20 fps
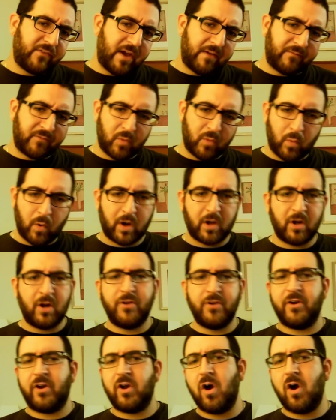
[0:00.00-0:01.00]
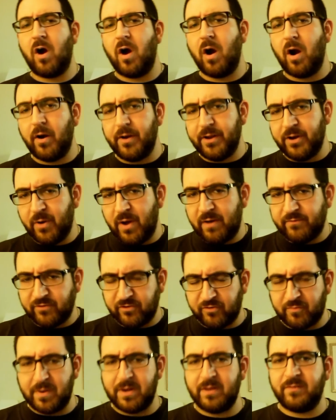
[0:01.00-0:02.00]
after working on your car, you know, after
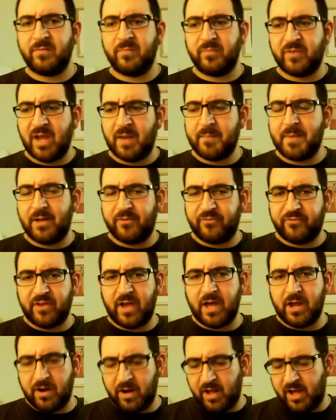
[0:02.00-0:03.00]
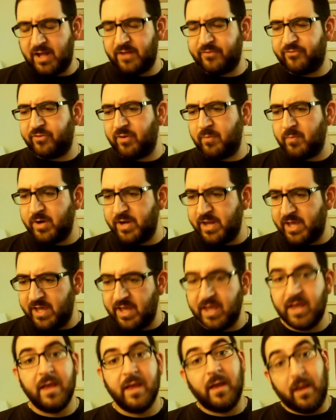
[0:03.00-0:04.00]
spending some time outside on a hot summer day.
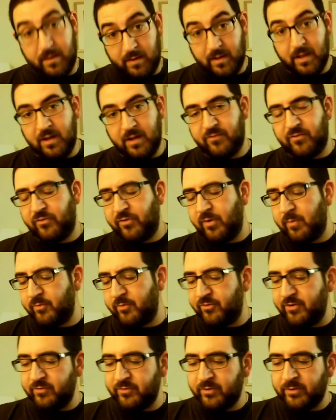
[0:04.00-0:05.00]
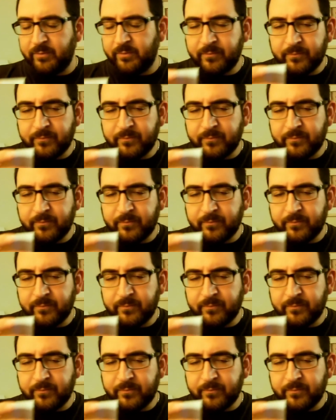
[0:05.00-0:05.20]
It is a summer seasonal.